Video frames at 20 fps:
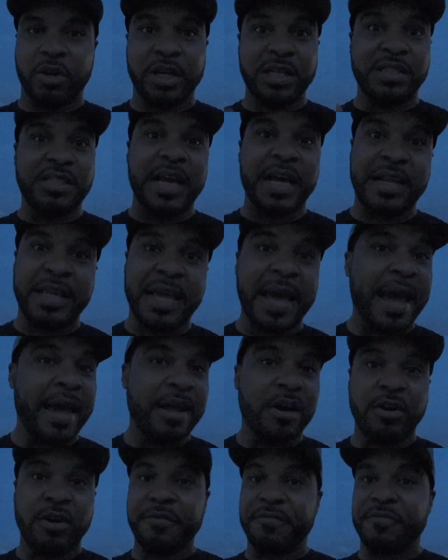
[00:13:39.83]
or the dead
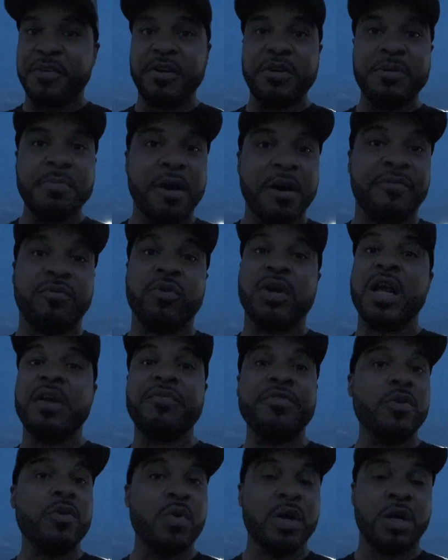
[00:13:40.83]
cat, or the furry muff,
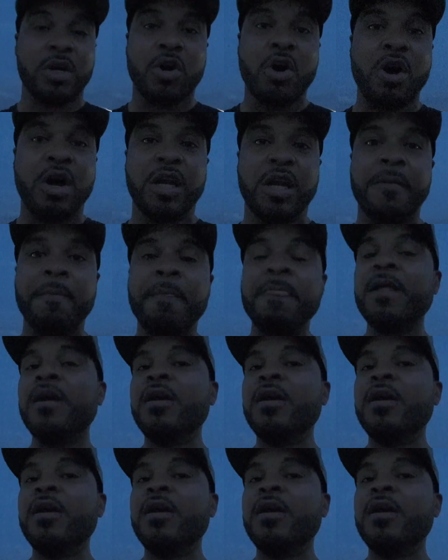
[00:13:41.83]
whatever you want to call it.